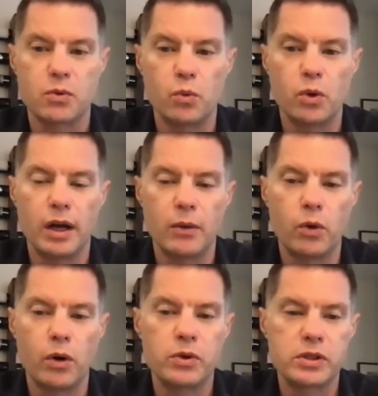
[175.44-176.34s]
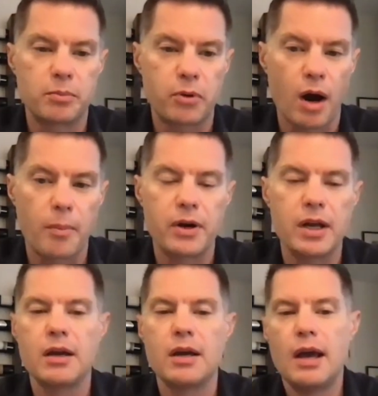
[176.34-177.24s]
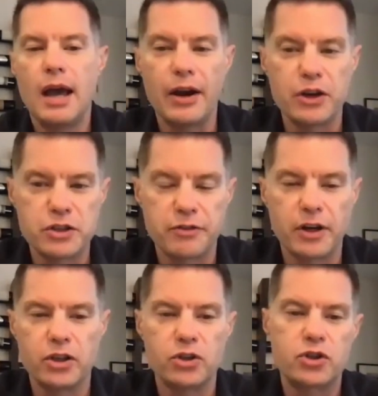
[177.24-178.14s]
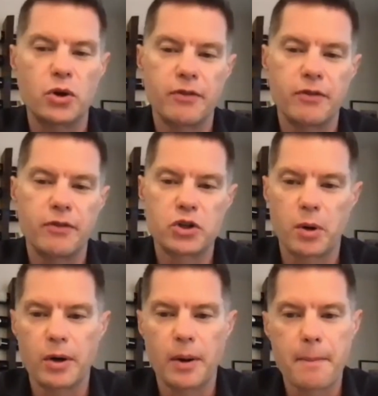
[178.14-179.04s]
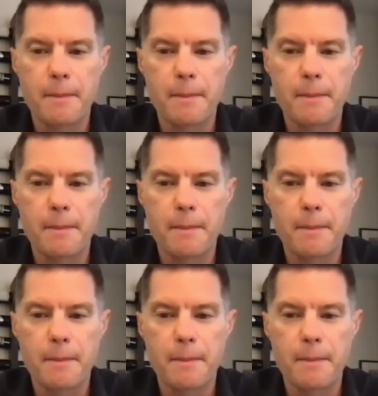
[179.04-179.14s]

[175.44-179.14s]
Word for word: What what was the property? How did you find your joint venture partner?